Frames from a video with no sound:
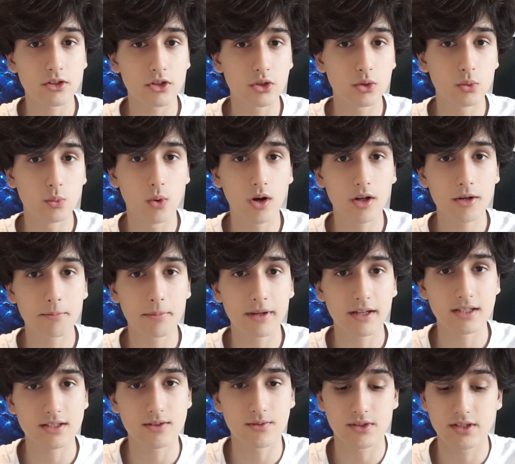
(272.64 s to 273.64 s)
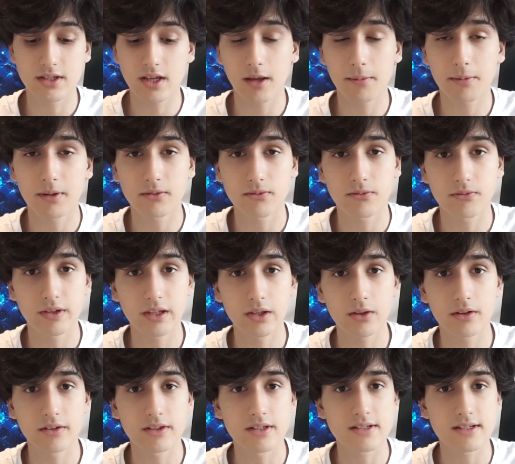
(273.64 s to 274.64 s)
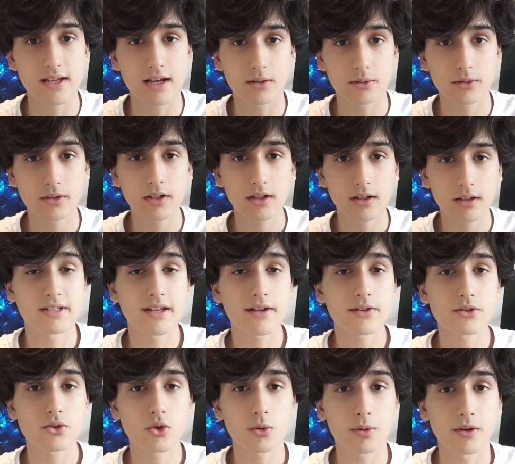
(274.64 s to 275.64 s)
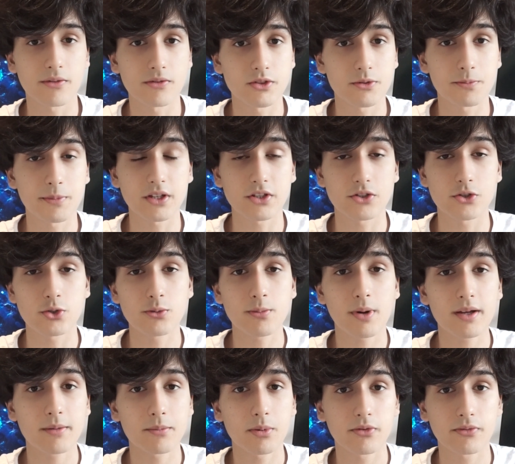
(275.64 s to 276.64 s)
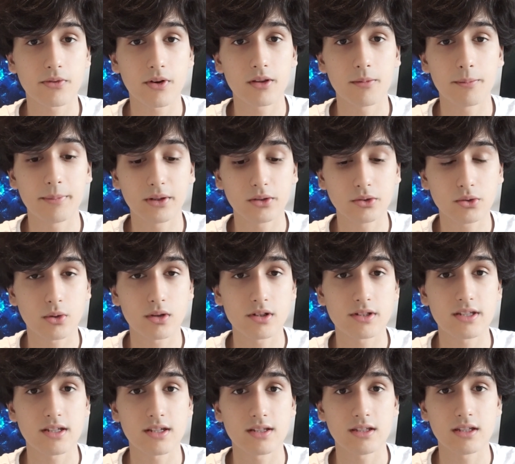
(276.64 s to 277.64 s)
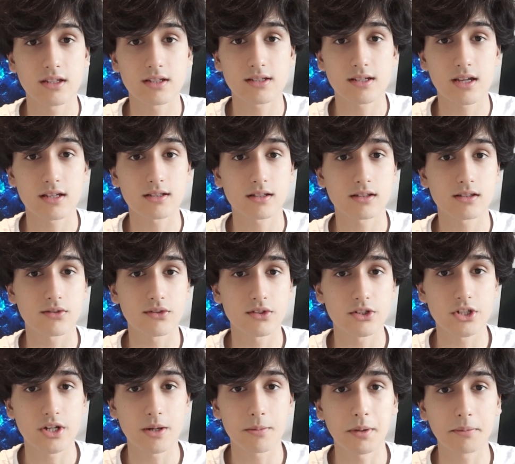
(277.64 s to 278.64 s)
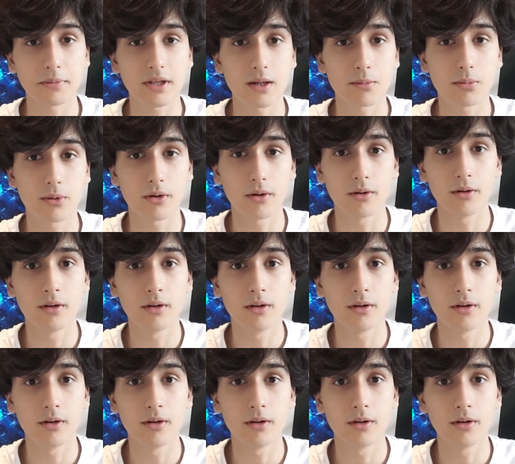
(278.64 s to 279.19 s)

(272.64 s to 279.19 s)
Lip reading: the Q1 because of the typing feel and the sound, but it's down to your preference because you might prefer the build quality and the aesthetics of the GMMK Pro.